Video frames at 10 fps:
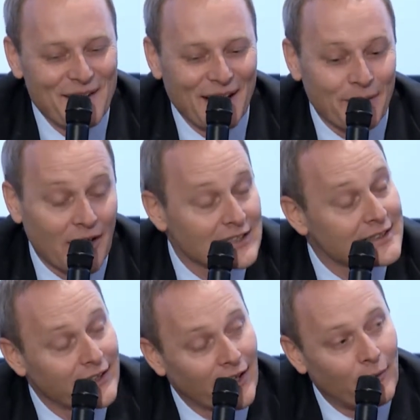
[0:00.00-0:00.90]

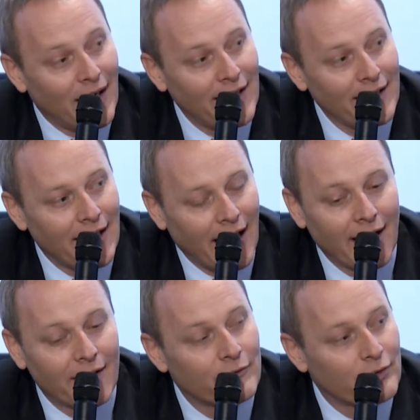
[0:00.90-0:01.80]
Because, you know why?
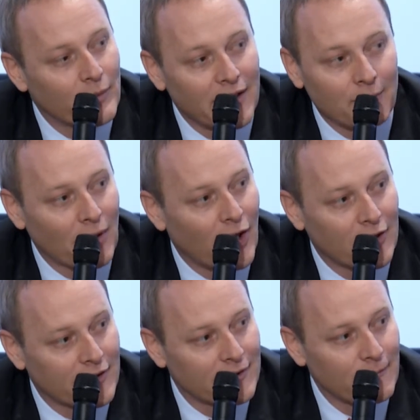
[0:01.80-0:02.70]
I learn from him a
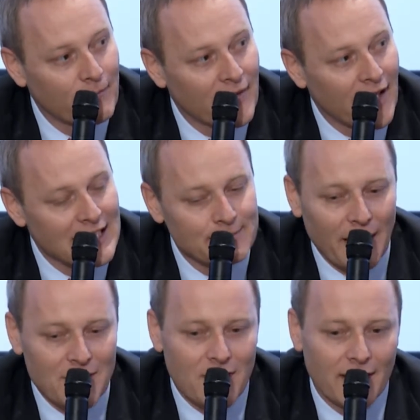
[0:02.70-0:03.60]
lot.
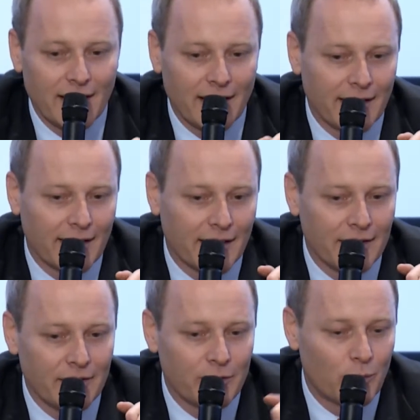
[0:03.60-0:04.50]
Especially in the
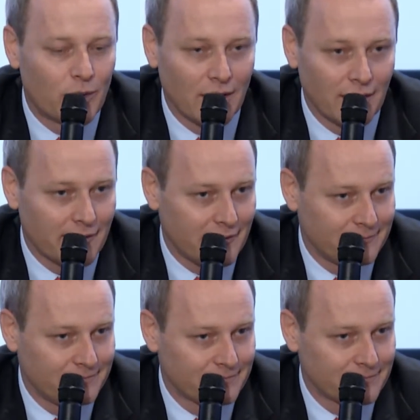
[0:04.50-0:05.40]
new world,
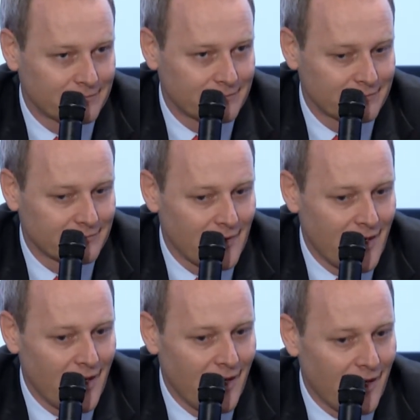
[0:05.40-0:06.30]

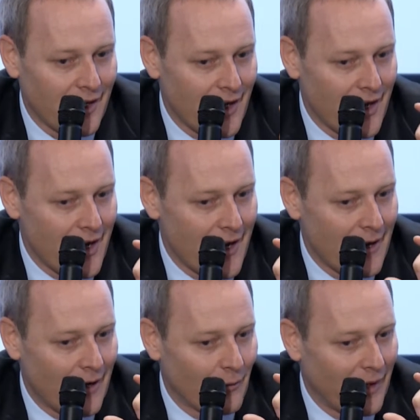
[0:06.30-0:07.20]

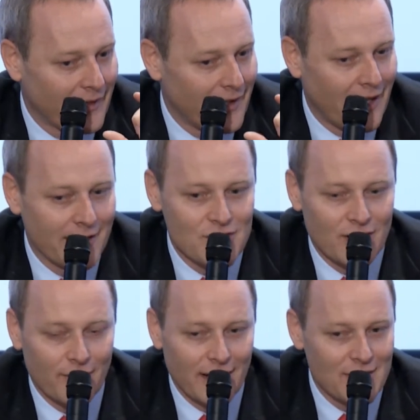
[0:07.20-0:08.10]
when the young
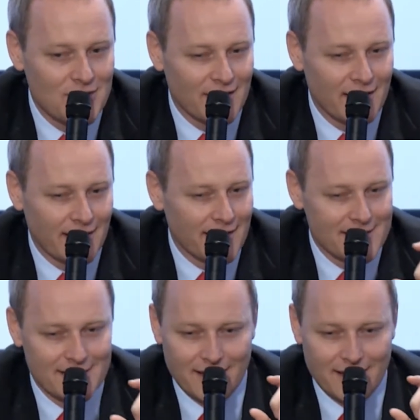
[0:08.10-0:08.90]
generation is